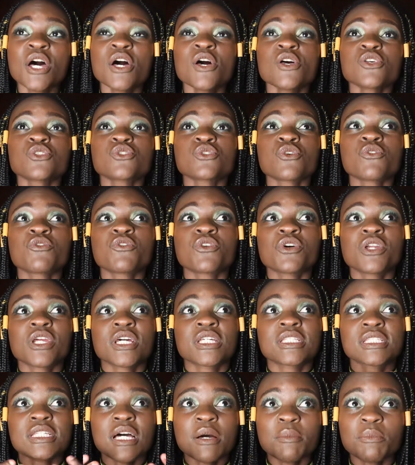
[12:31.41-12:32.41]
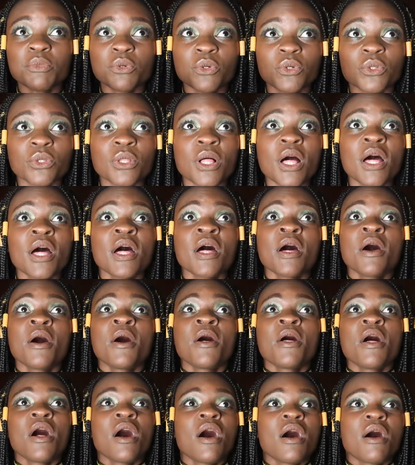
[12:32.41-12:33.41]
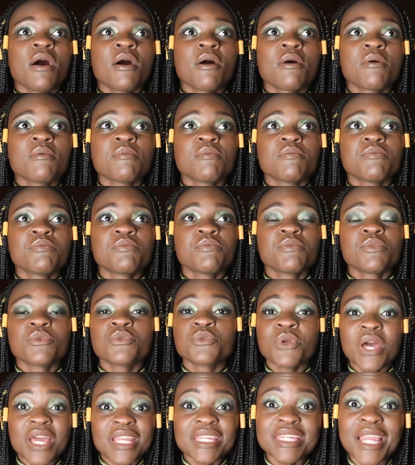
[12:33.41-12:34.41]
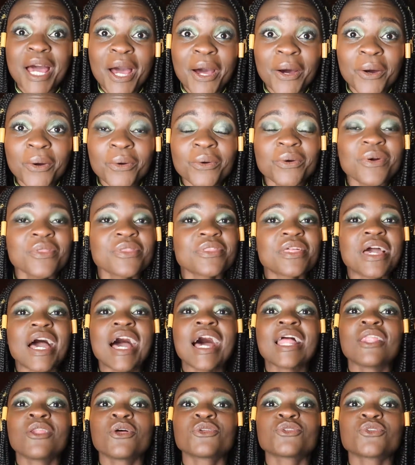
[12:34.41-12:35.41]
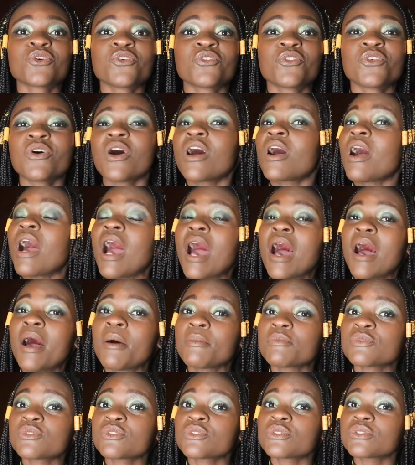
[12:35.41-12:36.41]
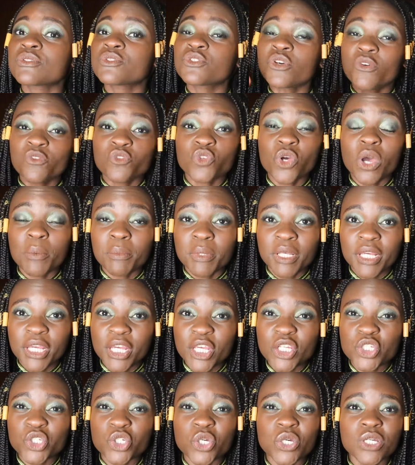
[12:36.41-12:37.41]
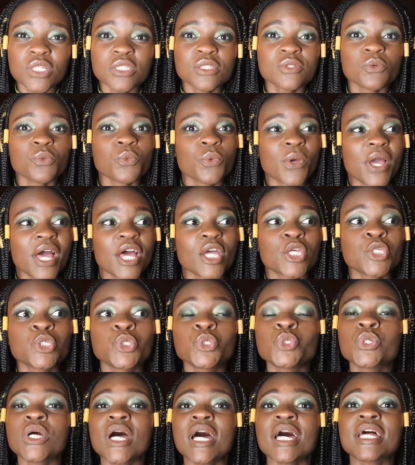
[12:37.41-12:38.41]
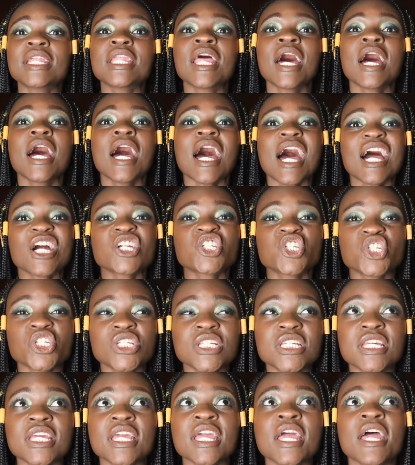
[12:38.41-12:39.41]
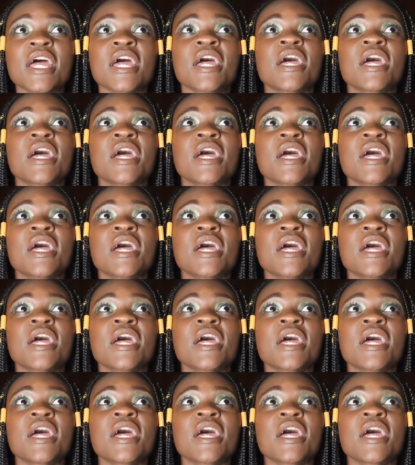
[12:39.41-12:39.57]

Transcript: So for example, right now there are a lot of software applications where you can actually